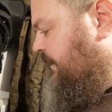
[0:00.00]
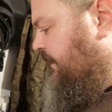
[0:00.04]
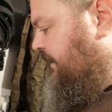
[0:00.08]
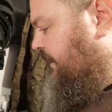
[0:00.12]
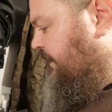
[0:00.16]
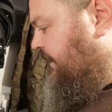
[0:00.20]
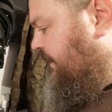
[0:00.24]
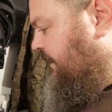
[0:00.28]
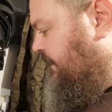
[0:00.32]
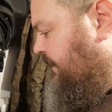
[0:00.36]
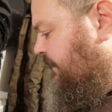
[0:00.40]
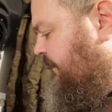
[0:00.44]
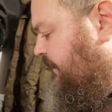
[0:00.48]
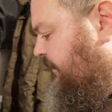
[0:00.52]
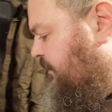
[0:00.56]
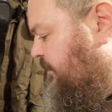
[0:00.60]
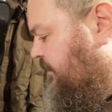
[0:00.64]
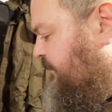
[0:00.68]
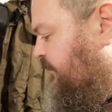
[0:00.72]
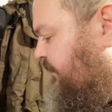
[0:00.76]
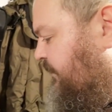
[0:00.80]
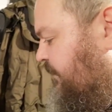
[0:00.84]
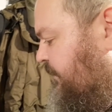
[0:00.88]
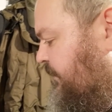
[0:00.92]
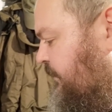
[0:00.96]
Uh, they
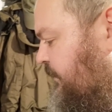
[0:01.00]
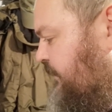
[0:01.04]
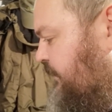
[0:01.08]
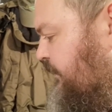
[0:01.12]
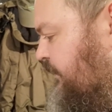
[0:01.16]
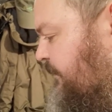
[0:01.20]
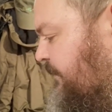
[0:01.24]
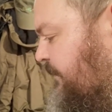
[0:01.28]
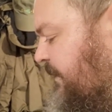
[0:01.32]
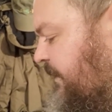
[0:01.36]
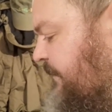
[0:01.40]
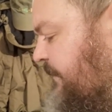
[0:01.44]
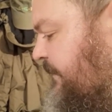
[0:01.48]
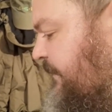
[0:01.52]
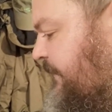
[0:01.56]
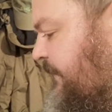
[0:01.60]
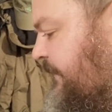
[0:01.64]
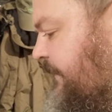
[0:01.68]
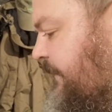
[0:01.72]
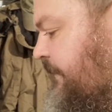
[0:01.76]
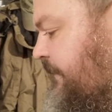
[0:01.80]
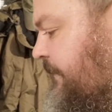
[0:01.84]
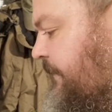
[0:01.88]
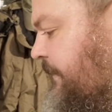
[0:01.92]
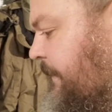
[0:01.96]
come with a whole load of bump.
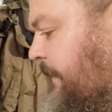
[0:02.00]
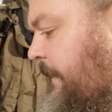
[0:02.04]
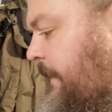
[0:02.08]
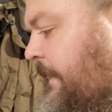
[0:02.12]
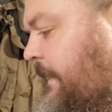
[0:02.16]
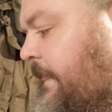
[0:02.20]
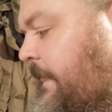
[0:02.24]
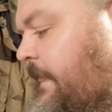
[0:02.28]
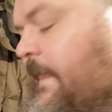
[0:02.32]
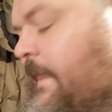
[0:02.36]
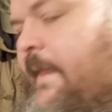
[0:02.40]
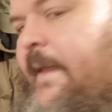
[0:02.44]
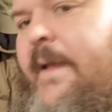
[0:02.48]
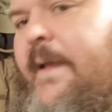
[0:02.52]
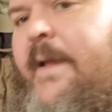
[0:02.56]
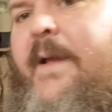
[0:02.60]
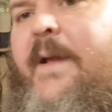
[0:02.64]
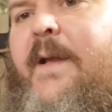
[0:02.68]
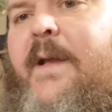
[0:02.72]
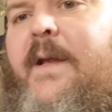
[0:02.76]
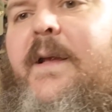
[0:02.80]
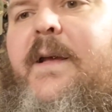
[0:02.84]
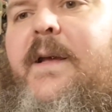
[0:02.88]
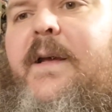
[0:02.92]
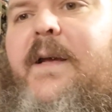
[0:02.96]

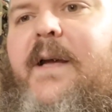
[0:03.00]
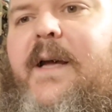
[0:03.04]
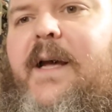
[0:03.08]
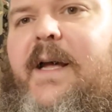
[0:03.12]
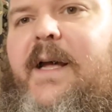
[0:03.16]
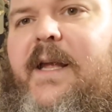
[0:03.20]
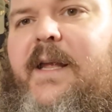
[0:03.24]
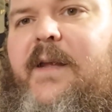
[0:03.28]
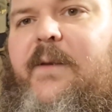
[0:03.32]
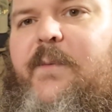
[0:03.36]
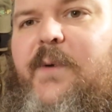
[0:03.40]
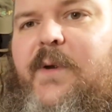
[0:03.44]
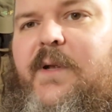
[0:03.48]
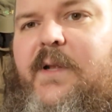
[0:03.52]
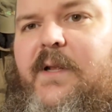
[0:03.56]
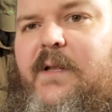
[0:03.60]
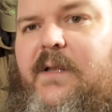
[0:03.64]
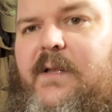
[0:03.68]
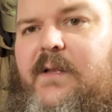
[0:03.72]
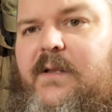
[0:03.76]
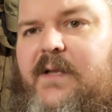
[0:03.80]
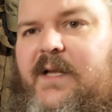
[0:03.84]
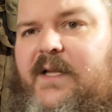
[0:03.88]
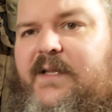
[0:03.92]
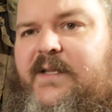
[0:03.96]
I
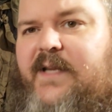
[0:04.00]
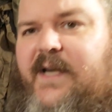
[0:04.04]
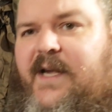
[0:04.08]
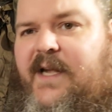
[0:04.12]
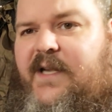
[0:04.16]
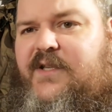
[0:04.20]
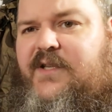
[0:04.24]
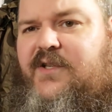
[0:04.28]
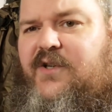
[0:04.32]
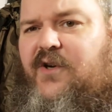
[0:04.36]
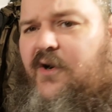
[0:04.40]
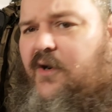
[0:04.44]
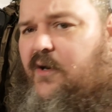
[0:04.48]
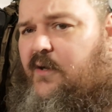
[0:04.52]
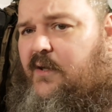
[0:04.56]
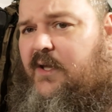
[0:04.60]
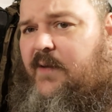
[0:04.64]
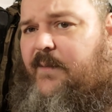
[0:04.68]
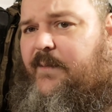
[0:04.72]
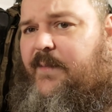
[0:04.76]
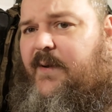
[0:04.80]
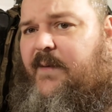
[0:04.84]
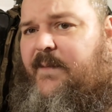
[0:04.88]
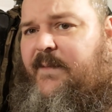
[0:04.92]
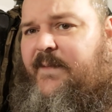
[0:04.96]
will attach all
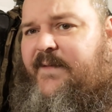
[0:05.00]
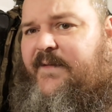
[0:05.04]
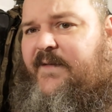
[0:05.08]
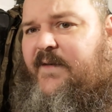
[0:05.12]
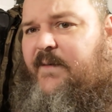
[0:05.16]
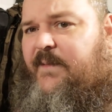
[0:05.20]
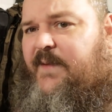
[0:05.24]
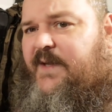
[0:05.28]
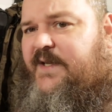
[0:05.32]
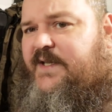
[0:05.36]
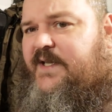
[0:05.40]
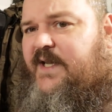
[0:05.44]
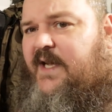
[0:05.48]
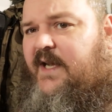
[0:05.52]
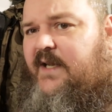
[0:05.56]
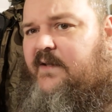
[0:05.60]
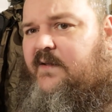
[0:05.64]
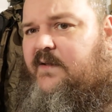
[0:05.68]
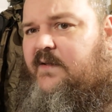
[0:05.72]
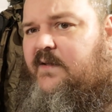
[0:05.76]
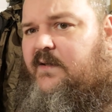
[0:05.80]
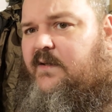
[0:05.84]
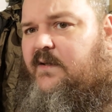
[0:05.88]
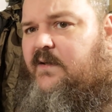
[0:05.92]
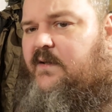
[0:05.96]
the bump from the
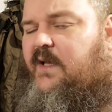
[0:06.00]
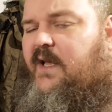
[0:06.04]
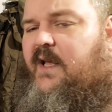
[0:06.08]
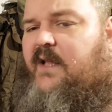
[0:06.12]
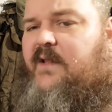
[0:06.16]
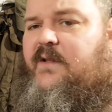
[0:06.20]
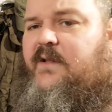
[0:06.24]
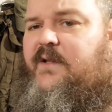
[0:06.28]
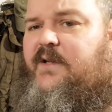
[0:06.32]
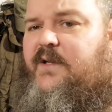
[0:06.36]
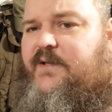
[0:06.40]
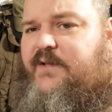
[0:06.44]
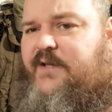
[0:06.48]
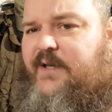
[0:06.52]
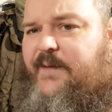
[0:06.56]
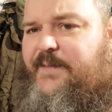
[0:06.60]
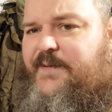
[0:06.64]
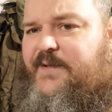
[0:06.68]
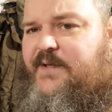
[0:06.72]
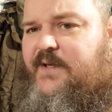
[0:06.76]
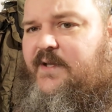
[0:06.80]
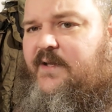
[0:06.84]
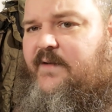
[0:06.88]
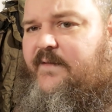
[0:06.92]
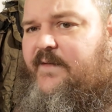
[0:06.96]
site in the
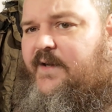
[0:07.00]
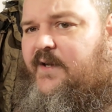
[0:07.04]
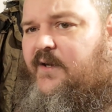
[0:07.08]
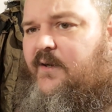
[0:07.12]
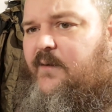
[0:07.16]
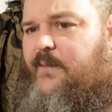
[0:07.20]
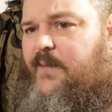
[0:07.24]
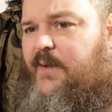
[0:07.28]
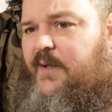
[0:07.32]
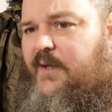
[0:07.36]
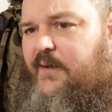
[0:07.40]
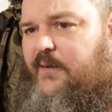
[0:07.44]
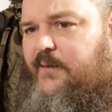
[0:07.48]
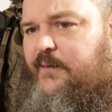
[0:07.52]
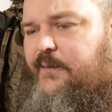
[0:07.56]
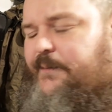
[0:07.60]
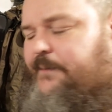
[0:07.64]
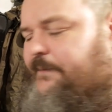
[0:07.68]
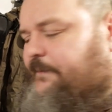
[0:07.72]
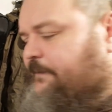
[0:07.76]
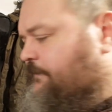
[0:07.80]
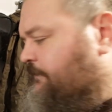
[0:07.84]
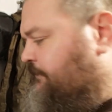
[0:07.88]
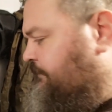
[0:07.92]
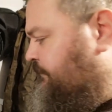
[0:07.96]
description in the video
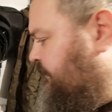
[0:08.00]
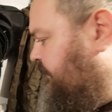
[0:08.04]
below.